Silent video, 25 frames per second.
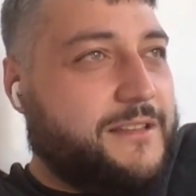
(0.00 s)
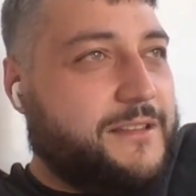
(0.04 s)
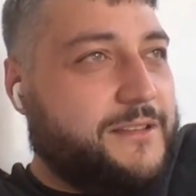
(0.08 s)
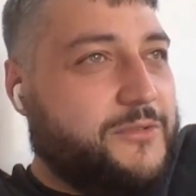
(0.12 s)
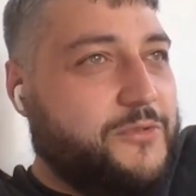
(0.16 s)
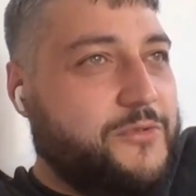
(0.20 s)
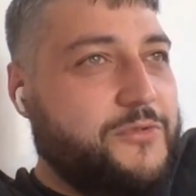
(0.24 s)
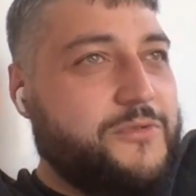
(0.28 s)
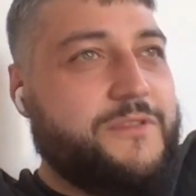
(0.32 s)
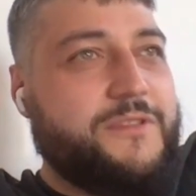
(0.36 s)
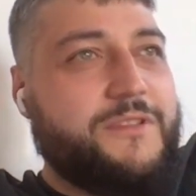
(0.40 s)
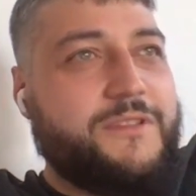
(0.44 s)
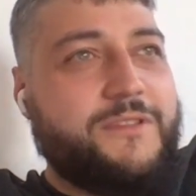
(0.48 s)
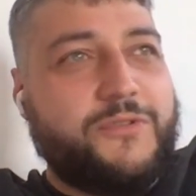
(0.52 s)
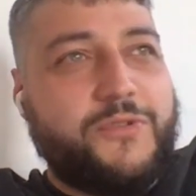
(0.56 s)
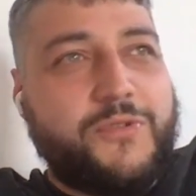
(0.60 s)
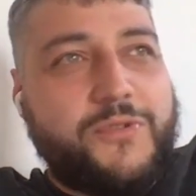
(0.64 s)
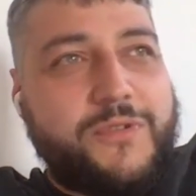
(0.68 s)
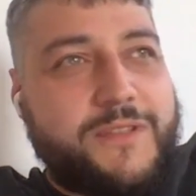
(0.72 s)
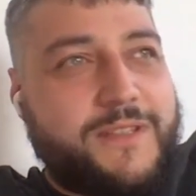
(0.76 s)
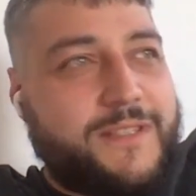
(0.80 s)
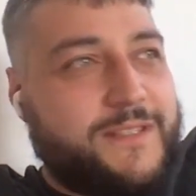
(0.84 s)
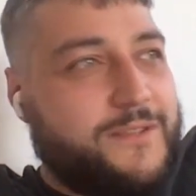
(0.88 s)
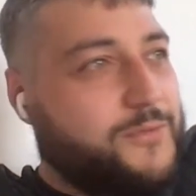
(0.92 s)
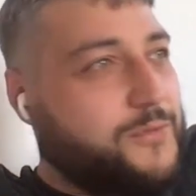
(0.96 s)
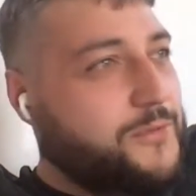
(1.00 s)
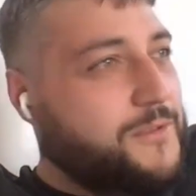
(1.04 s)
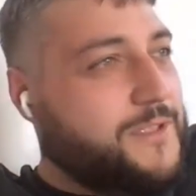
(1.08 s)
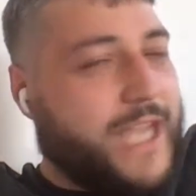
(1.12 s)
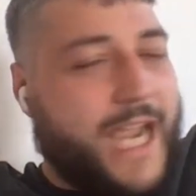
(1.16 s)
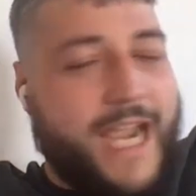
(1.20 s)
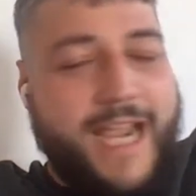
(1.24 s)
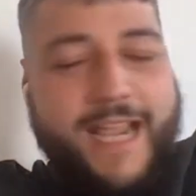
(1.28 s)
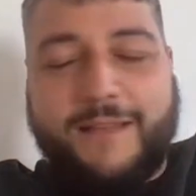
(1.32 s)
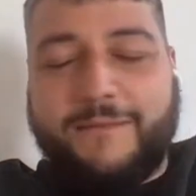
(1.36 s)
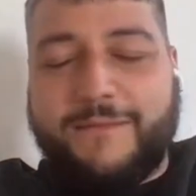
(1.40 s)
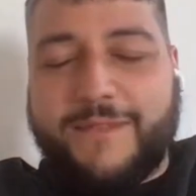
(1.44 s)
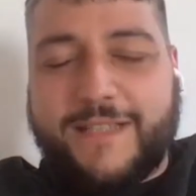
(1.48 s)
two
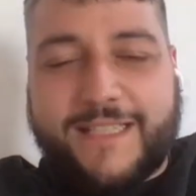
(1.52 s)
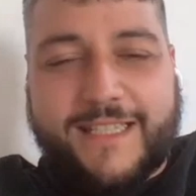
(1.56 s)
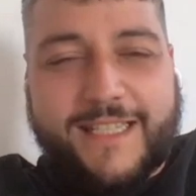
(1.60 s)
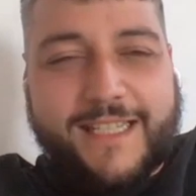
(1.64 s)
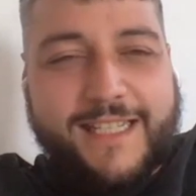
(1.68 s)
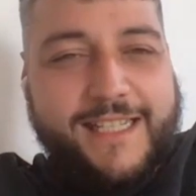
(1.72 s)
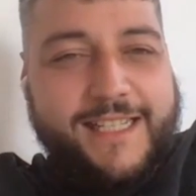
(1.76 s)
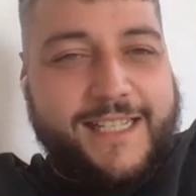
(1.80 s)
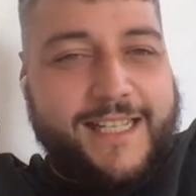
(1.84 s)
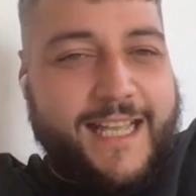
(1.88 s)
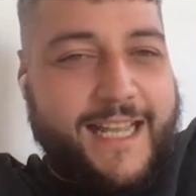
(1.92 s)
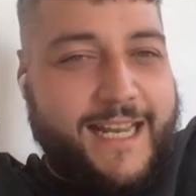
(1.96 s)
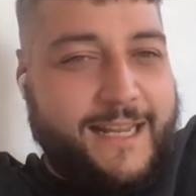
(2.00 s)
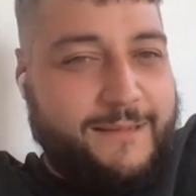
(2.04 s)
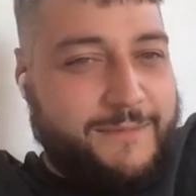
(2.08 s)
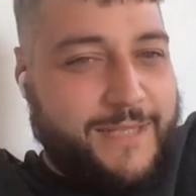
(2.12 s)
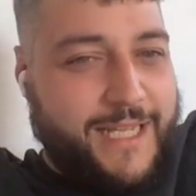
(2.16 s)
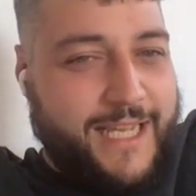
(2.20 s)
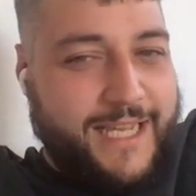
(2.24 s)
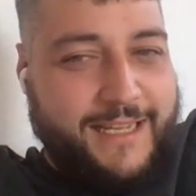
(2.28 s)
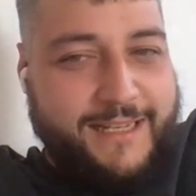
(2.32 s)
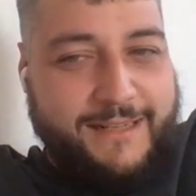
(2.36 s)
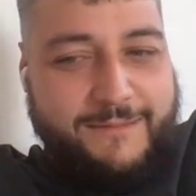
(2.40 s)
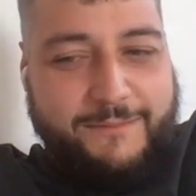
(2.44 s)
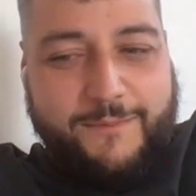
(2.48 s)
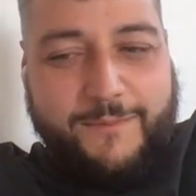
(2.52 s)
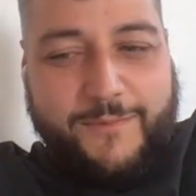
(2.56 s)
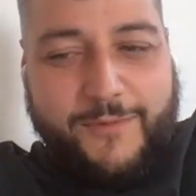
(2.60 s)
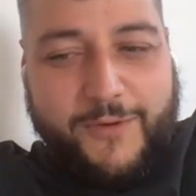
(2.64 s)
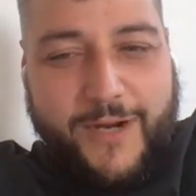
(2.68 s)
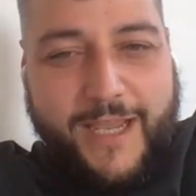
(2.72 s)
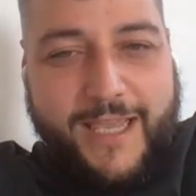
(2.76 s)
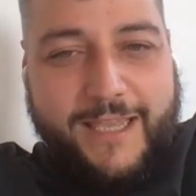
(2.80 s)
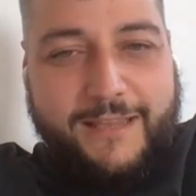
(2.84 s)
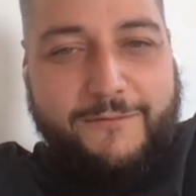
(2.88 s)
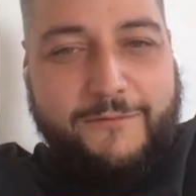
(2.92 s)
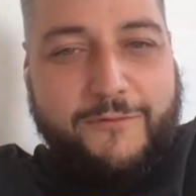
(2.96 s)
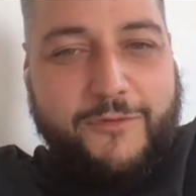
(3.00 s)
times. And I'm like
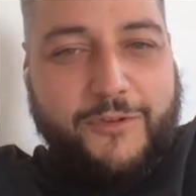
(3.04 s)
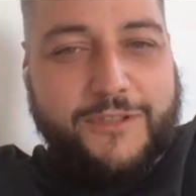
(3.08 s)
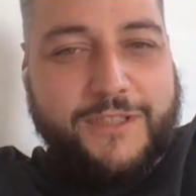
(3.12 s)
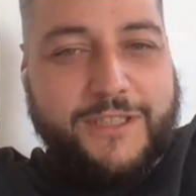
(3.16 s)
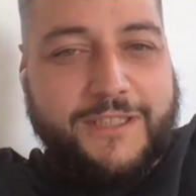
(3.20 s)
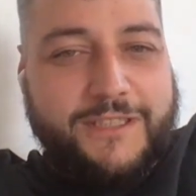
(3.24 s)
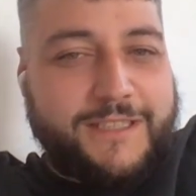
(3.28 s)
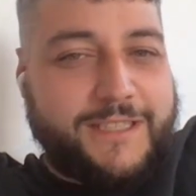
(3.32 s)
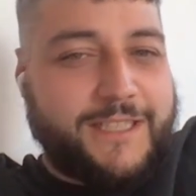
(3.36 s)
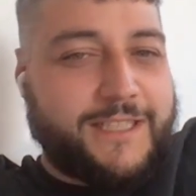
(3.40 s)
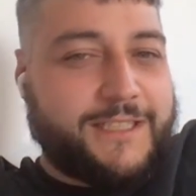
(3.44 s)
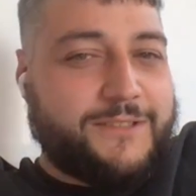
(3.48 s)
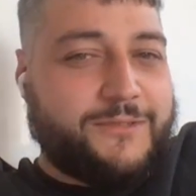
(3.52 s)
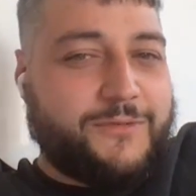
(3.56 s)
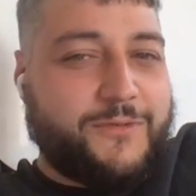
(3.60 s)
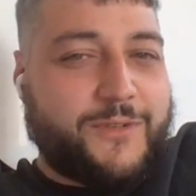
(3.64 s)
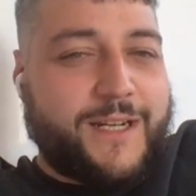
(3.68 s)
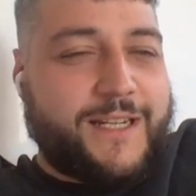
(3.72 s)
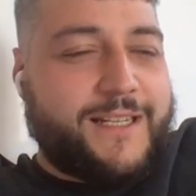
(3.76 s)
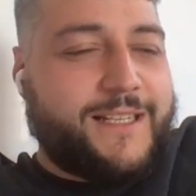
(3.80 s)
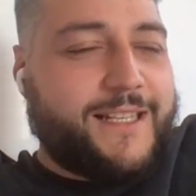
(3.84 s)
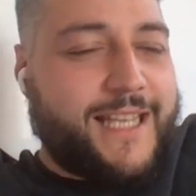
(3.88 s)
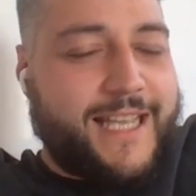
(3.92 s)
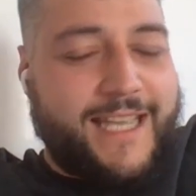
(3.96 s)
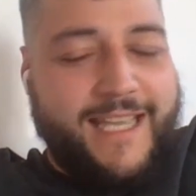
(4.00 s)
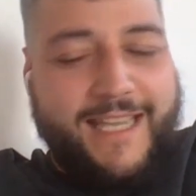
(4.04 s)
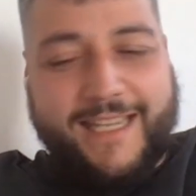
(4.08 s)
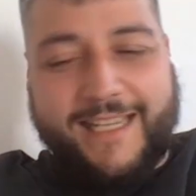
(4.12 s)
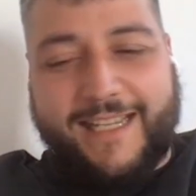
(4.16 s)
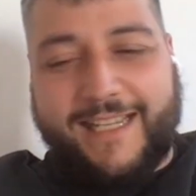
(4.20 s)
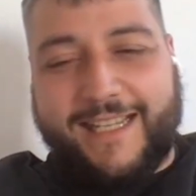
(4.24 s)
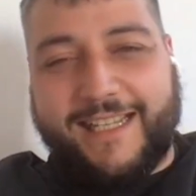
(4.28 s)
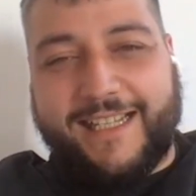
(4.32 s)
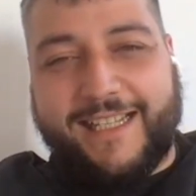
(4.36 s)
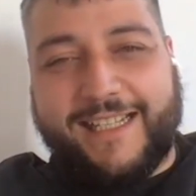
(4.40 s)
praying for the third one. Like